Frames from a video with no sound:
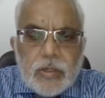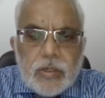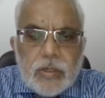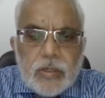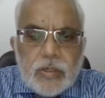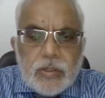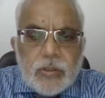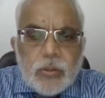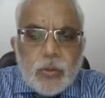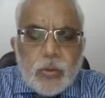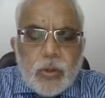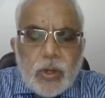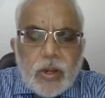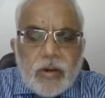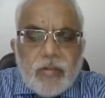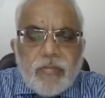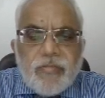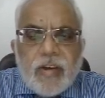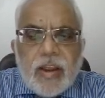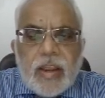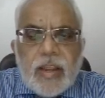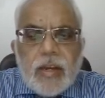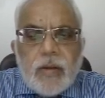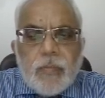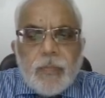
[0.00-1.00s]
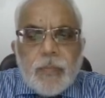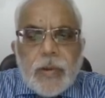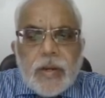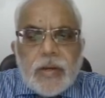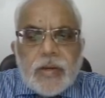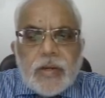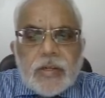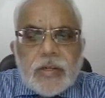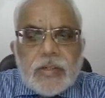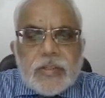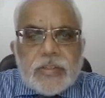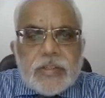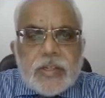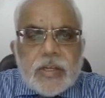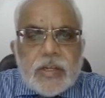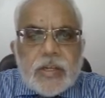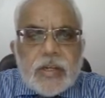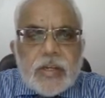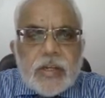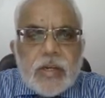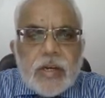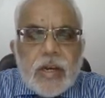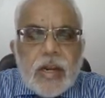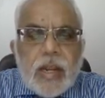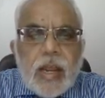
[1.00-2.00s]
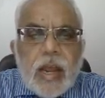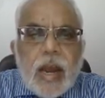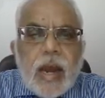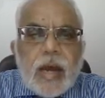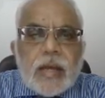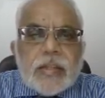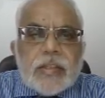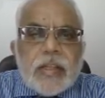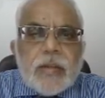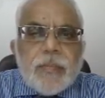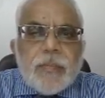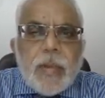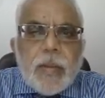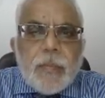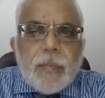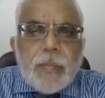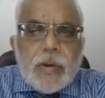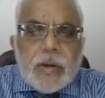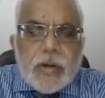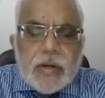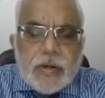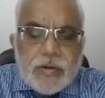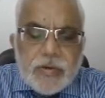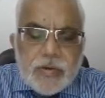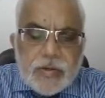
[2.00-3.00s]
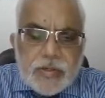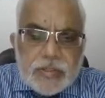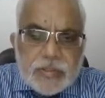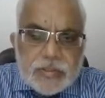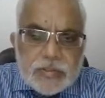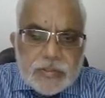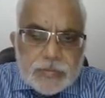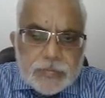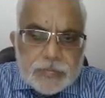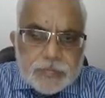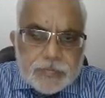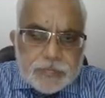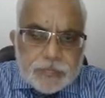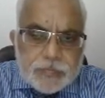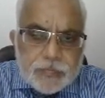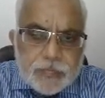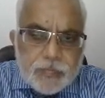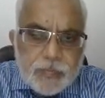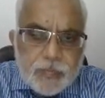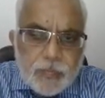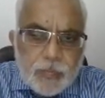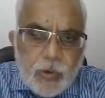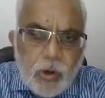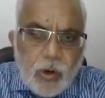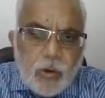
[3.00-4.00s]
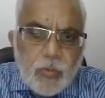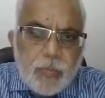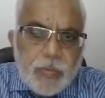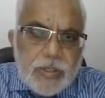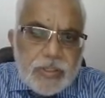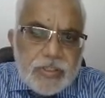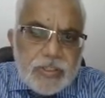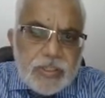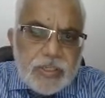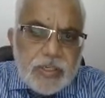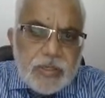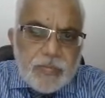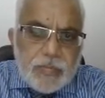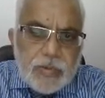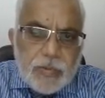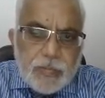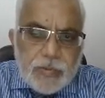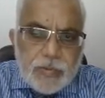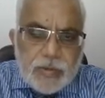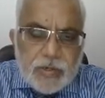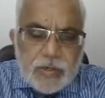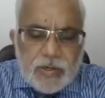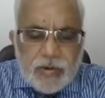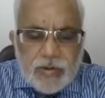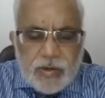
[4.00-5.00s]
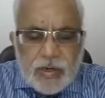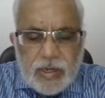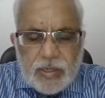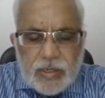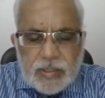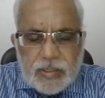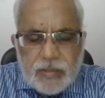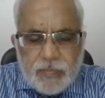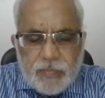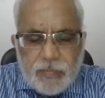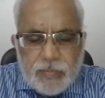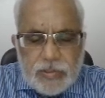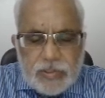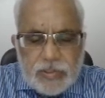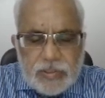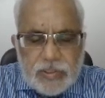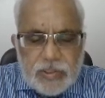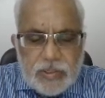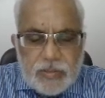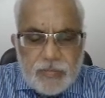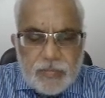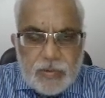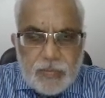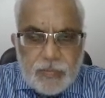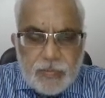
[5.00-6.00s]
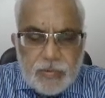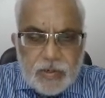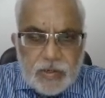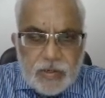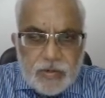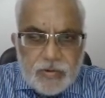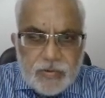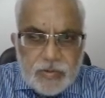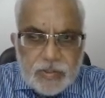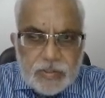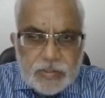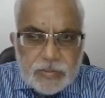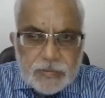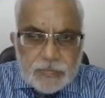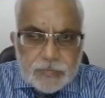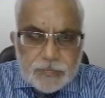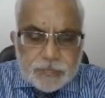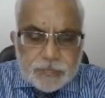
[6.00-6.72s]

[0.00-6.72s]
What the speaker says: you can file patents in other member countries or other PCT member countries.